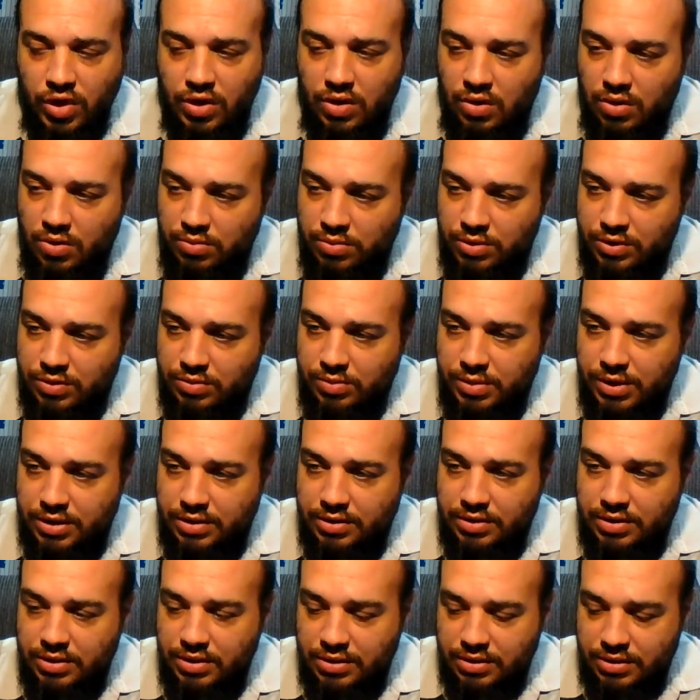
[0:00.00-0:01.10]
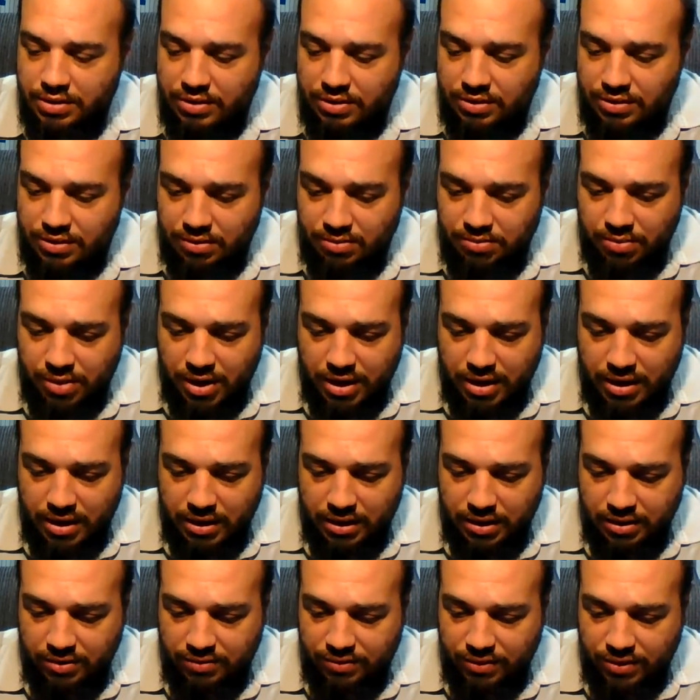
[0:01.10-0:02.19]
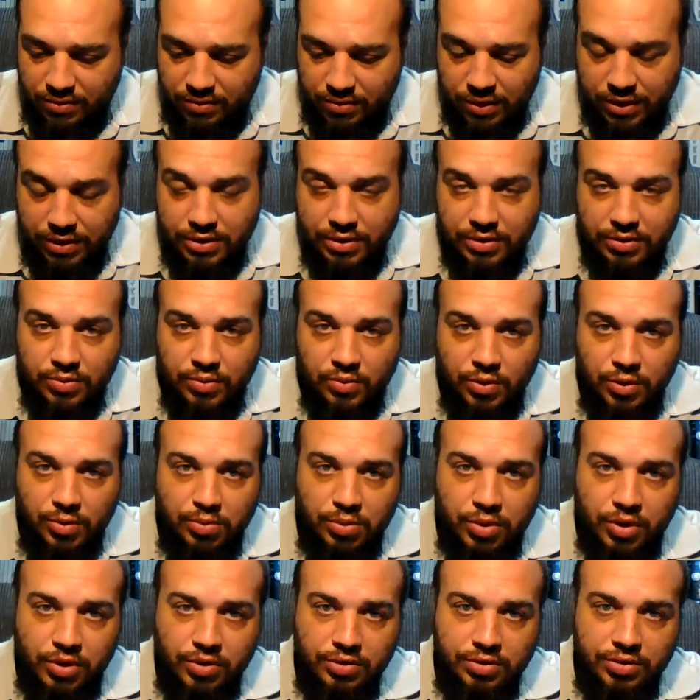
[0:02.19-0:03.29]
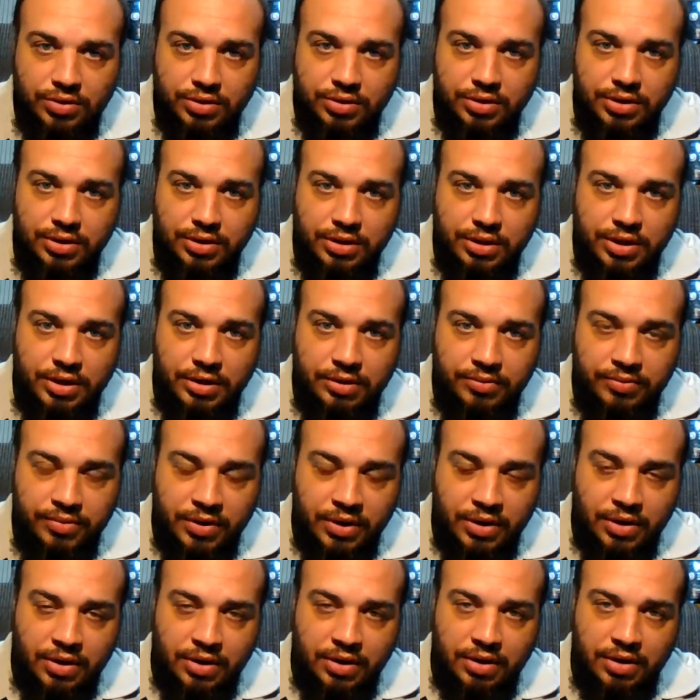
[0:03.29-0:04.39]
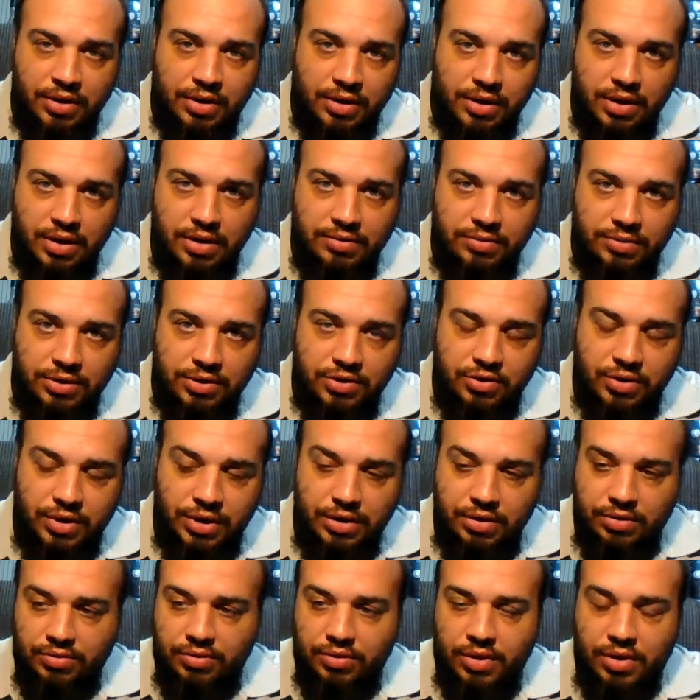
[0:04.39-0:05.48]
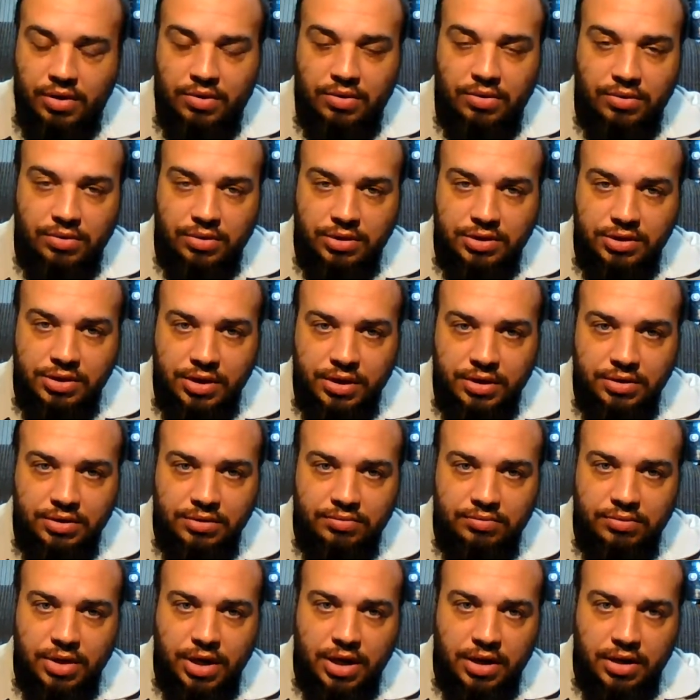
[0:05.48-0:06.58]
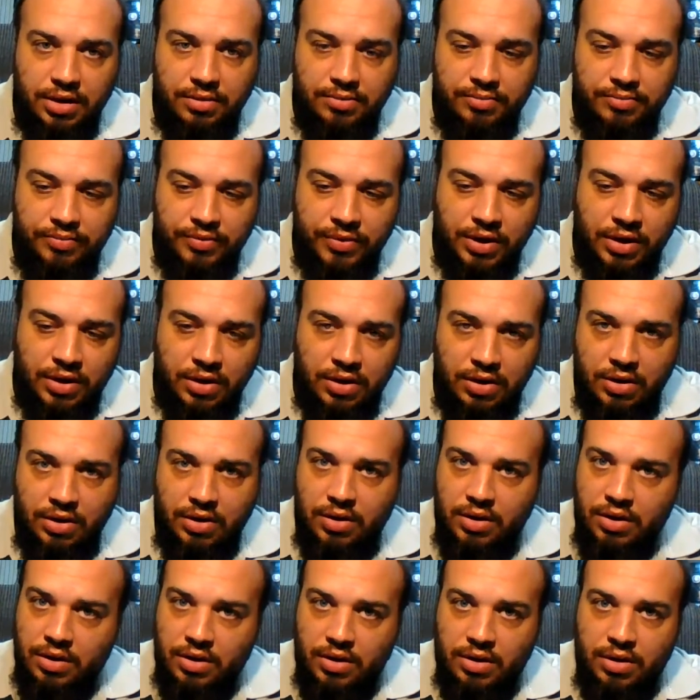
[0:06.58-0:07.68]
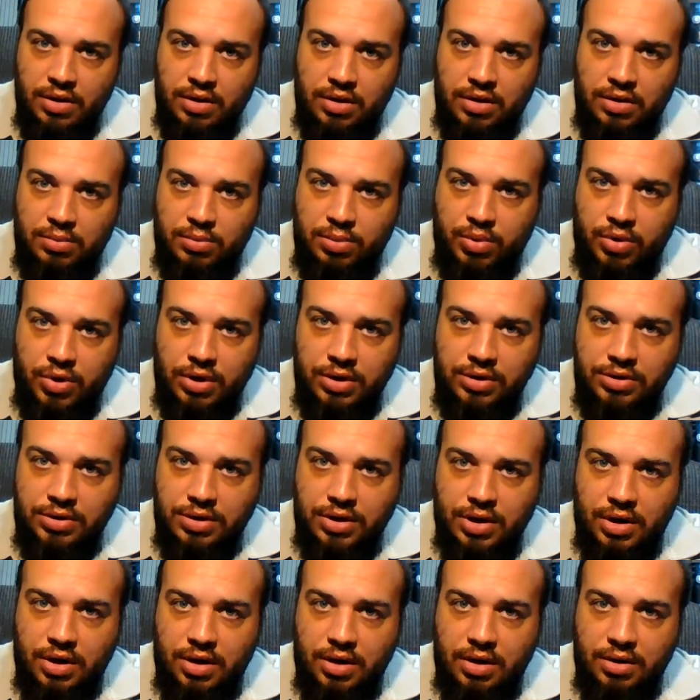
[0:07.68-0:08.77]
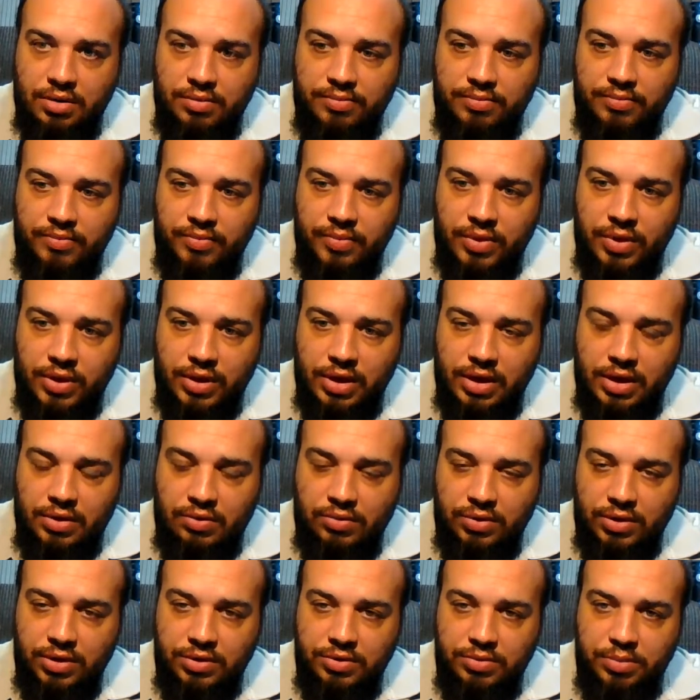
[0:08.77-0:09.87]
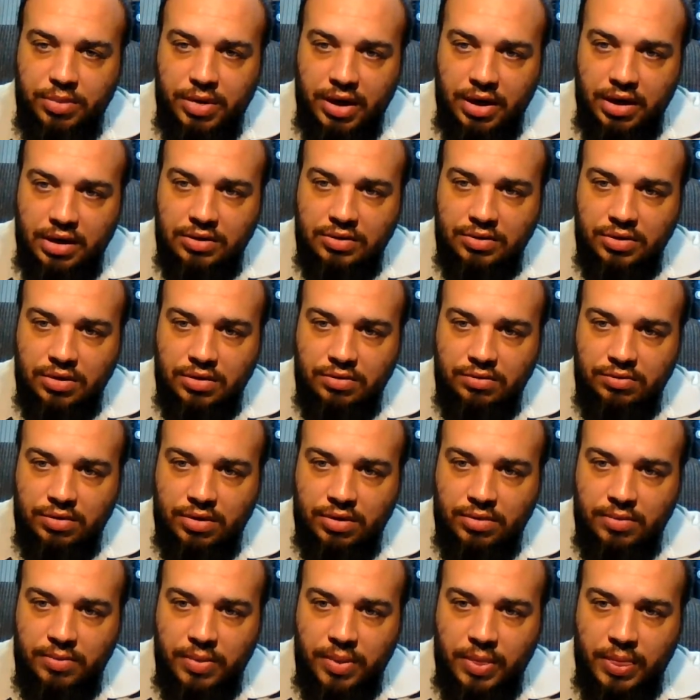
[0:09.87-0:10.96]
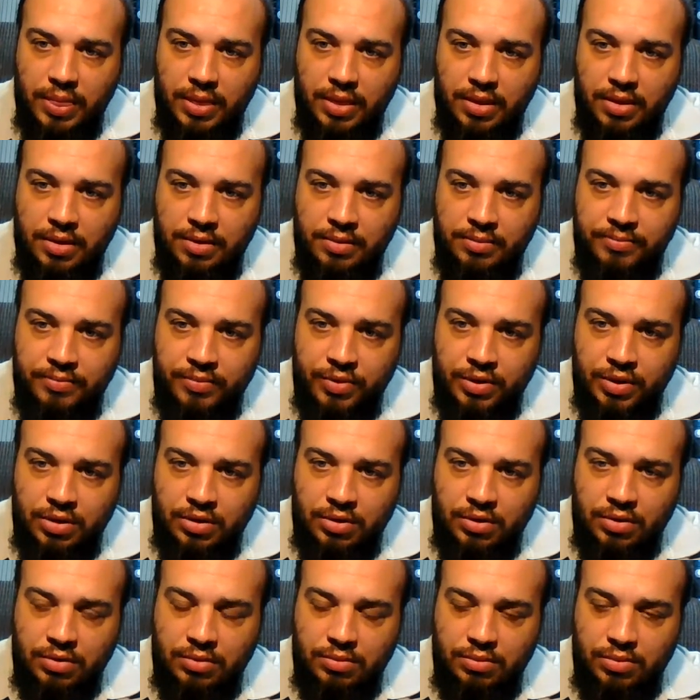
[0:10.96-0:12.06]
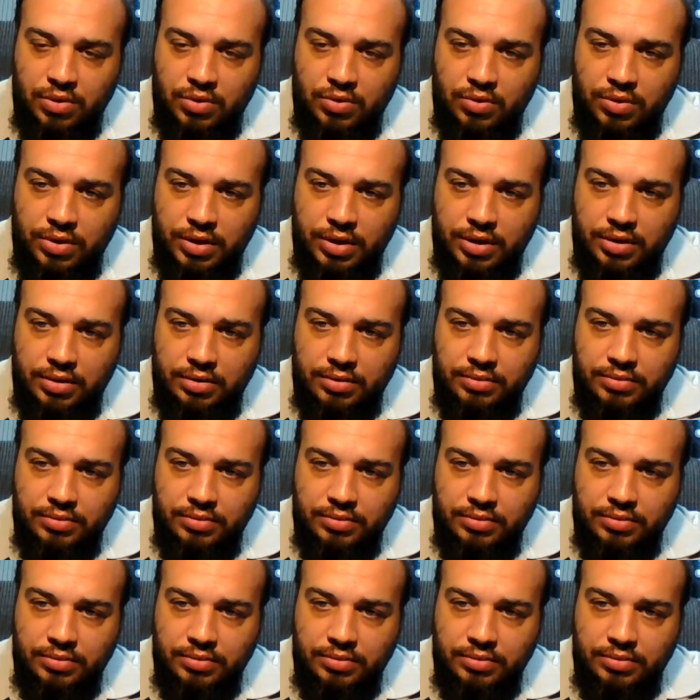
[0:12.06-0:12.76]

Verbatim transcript: I hope this makes sense to somebody. If it reaches one person and they have a train of thought or a change of mind, praise God on this Passover morning.